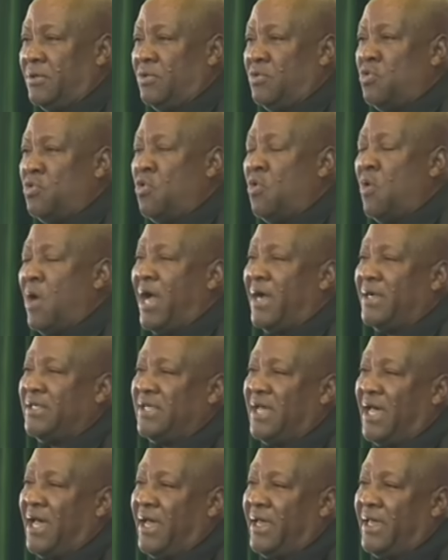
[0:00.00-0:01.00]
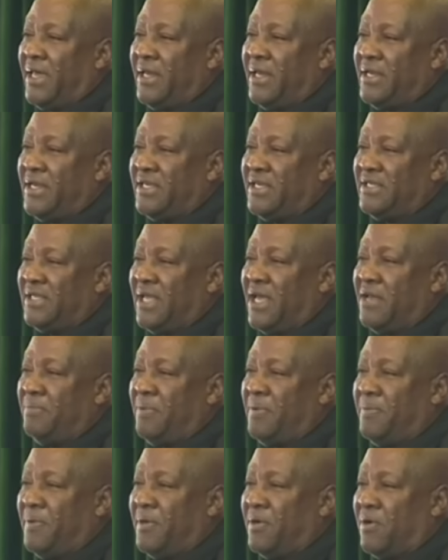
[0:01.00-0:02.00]
No actor in this
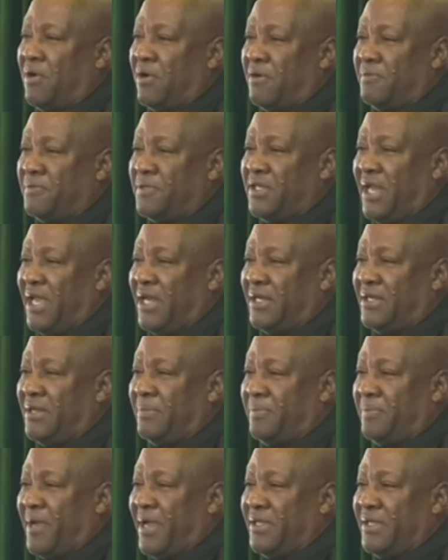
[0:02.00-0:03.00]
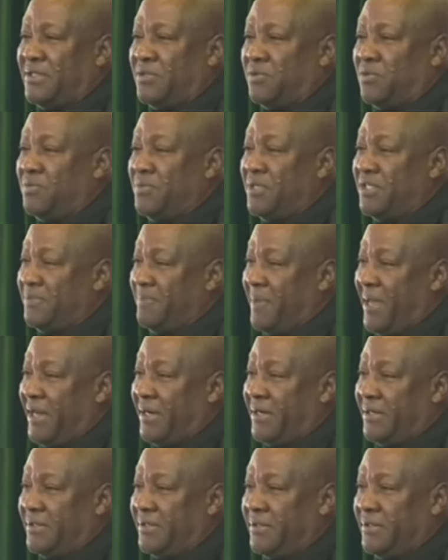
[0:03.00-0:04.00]
NPP corruption enterprise will be spared.
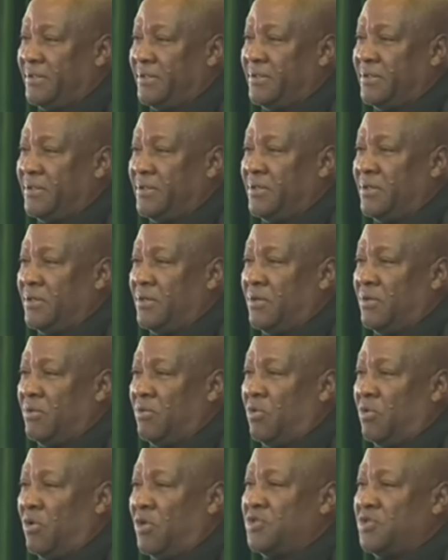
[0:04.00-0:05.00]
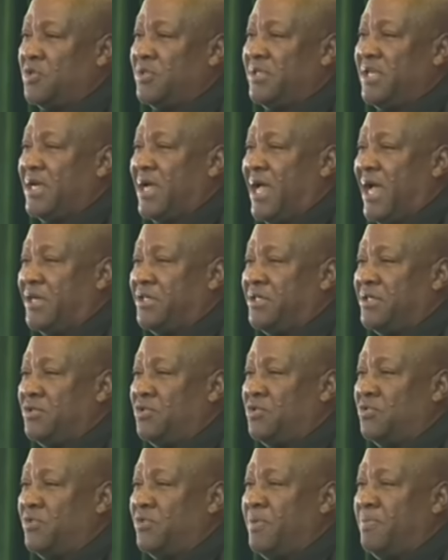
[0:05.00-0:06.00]
We'll also take action
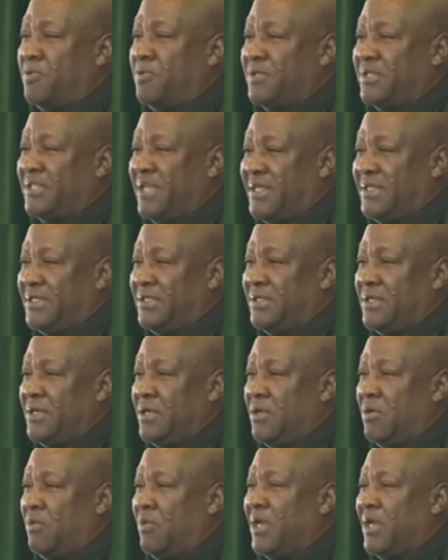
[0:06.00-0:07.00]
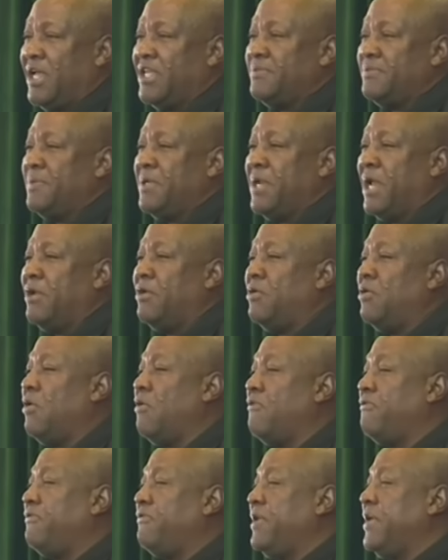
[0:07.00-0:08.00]
to repossess what has been
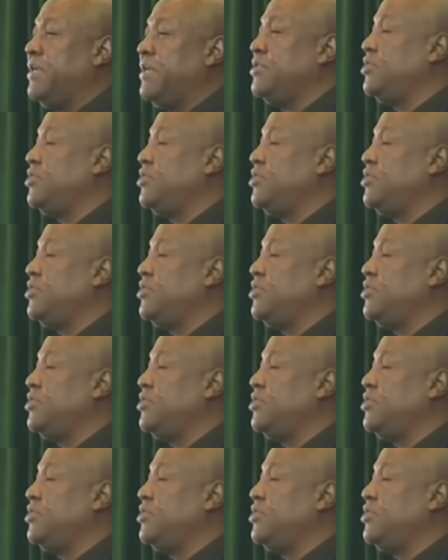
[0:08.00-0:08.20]
unlawfully